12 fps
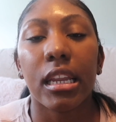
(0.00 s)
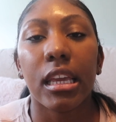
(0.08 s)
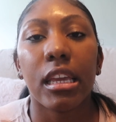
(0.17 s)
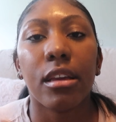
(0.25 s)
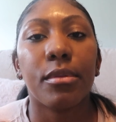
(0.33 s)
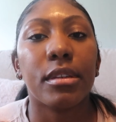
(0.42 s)

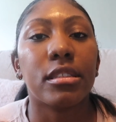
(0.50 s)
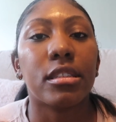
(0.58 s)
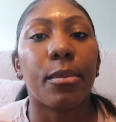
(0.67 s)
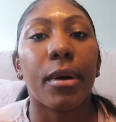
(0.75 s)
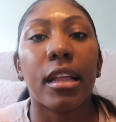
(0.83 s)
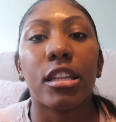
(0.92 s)
He was
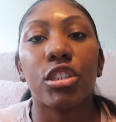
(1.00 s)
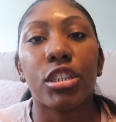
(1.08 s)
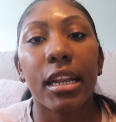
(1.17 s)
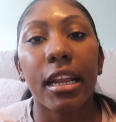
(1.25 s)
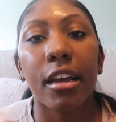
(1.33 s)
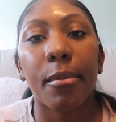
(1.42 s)

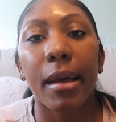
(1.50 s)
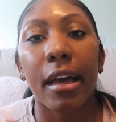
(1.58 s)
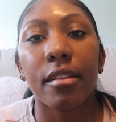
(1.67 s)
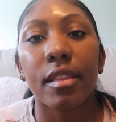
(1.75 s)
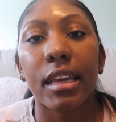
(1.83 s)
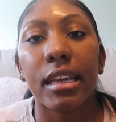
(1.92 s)
apologetic
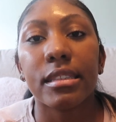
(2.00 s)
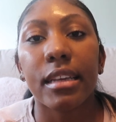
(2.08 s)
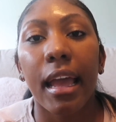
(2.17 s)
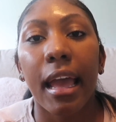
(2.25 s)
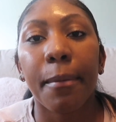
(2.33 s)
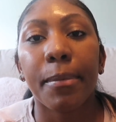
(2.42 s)
about things
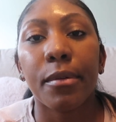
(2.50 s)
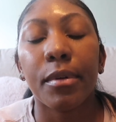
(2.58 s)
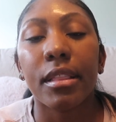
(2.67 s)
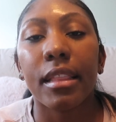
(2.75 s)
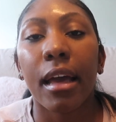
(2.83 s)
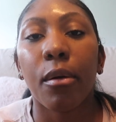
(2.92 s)
that happened
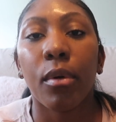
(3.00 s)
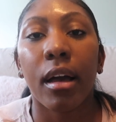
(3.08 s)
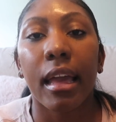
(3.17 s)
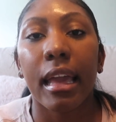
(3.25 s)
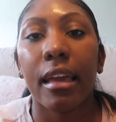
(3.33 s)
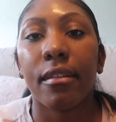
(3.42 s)
with that
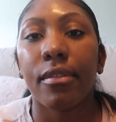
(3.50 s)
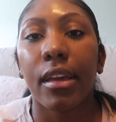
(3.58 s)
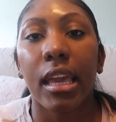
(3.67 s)
wife